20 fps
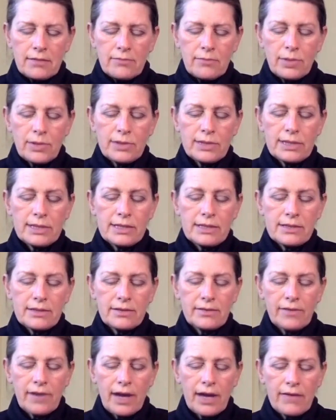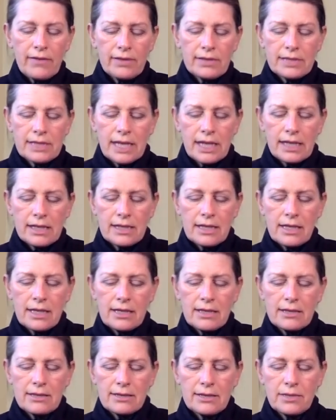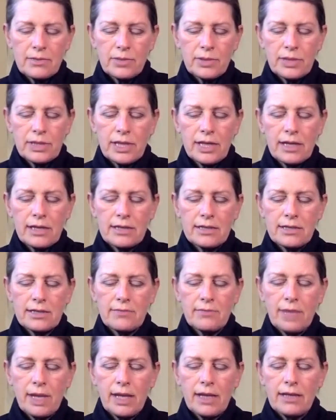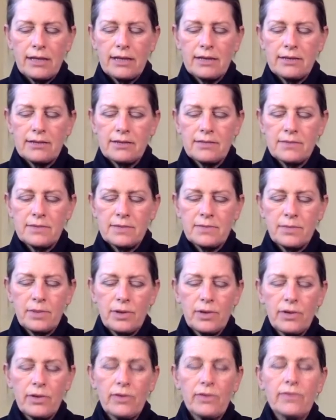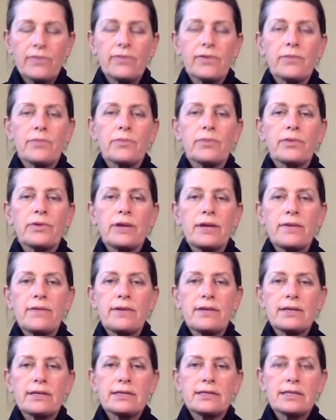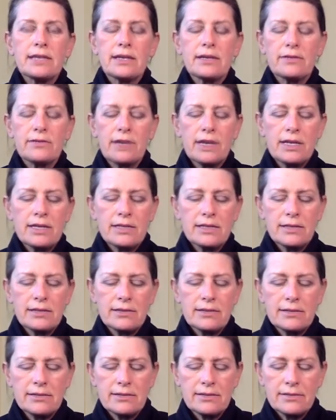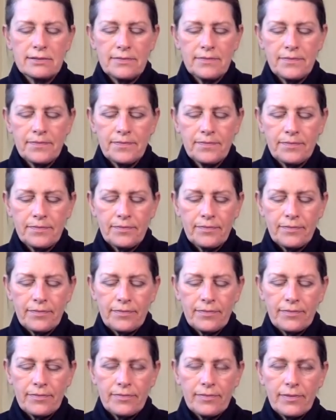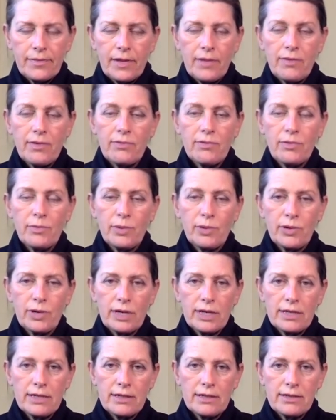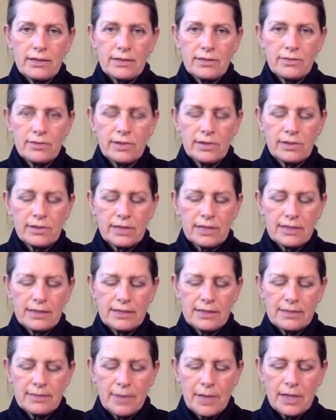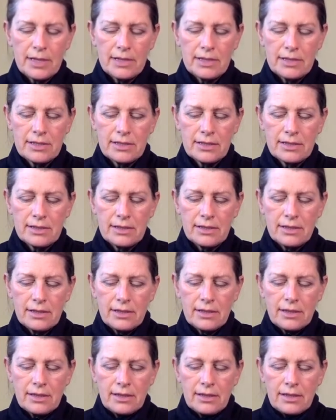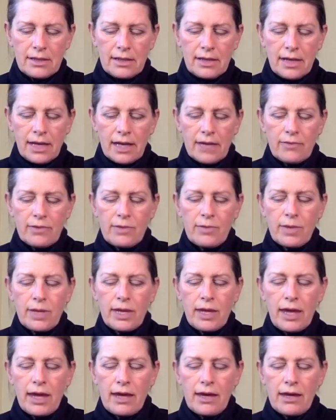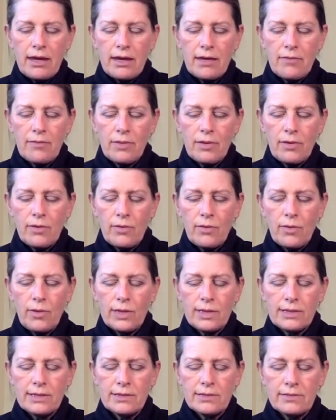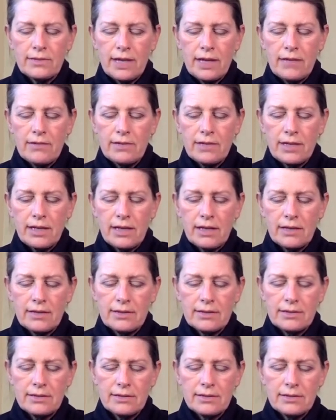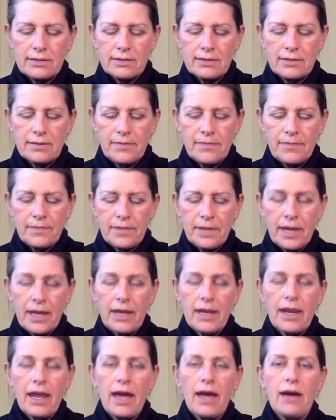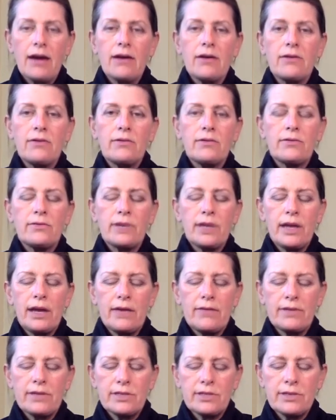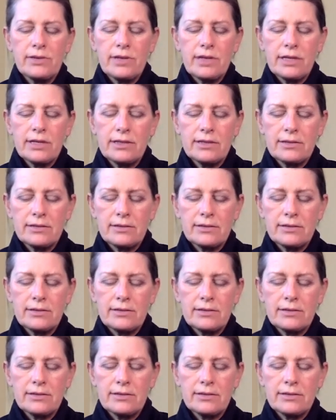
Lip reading: mostly survival techniques and protection mechanisms borrowed from previous generations. We were born into this world as a sponge, and we became what surrounded us, and now we have a choice.